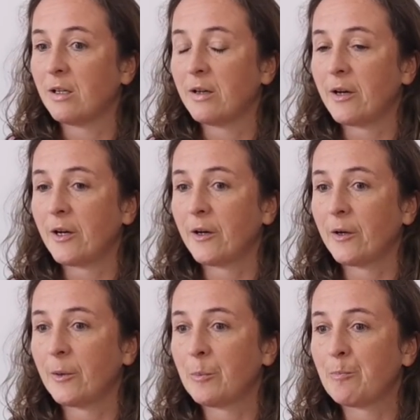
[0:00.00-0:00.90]

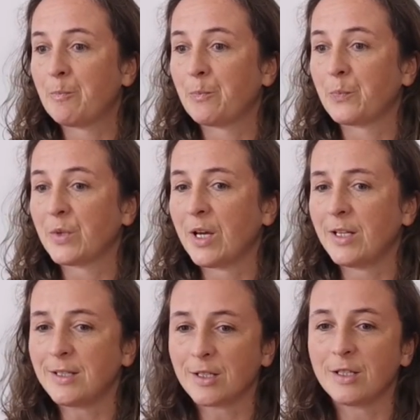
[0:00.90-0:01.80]
And
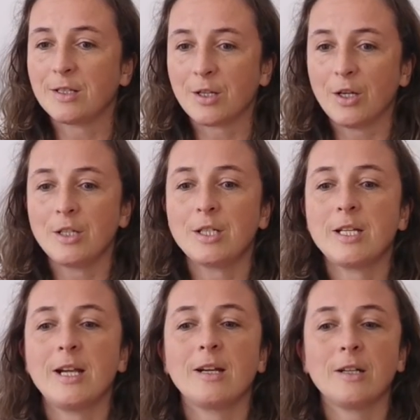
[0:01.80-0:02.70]
it's going to
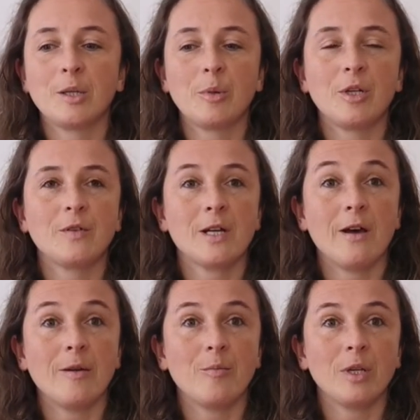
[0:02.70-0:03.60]
take a little bit of
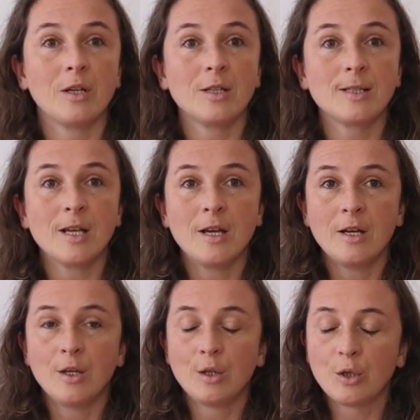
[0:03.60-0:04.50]
time, because
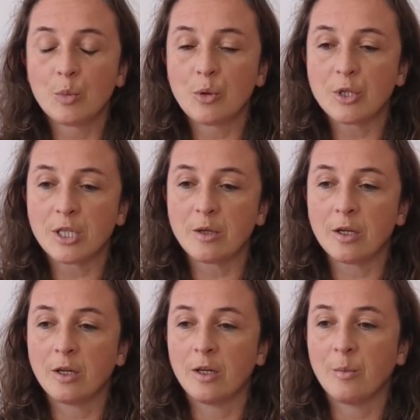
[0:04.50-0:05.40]
the
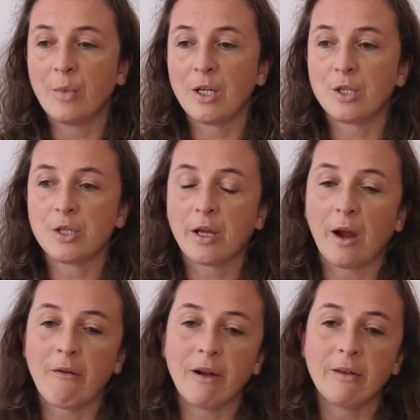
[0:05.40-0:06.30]
body managed to
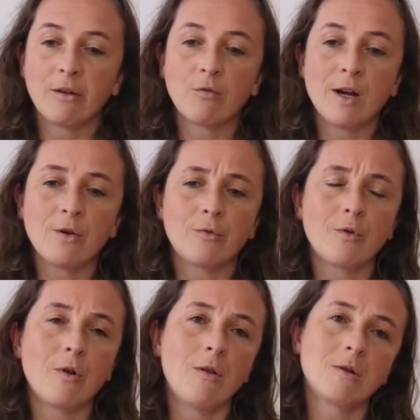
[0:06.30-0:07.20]
carry that around
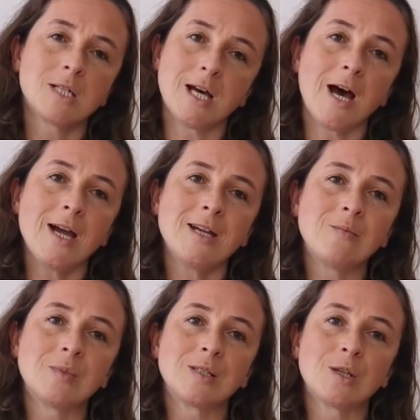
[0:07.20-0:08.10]
for a long
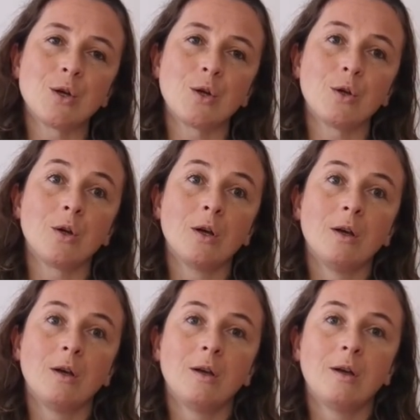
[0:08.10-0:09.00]
time. So
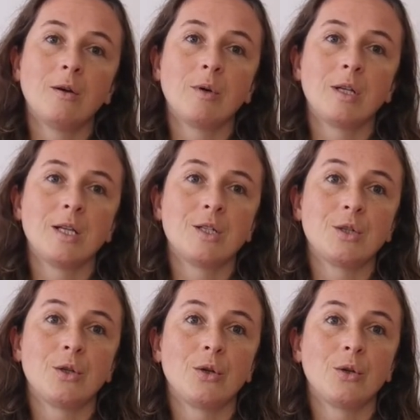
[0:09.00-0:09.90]
we need
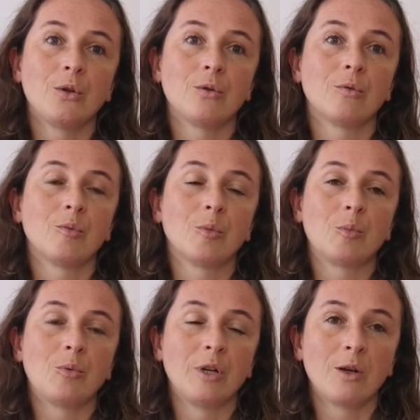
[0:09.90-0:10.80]
to
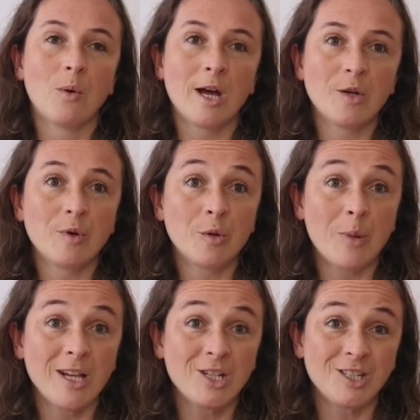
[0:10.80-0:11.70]
bring quite a bit of
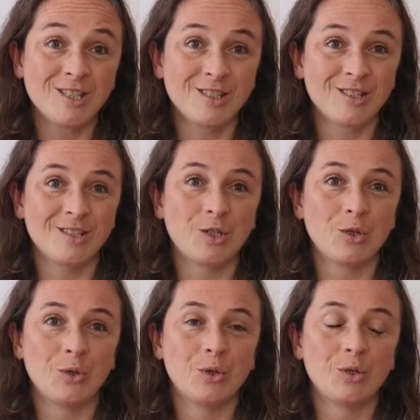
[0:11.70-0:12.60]
patience
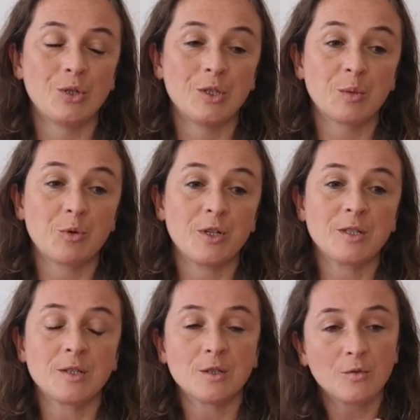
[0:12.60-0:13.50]
to this
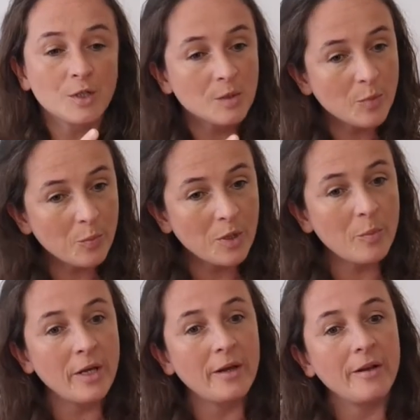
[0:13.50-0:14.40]
process of just bit by
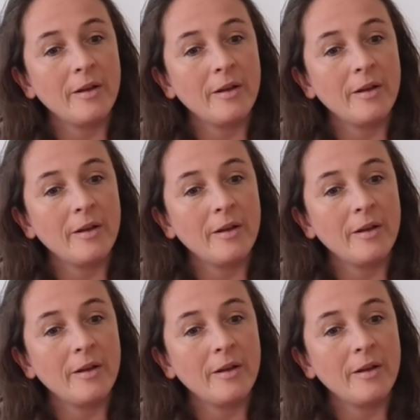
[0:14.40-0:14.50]
bit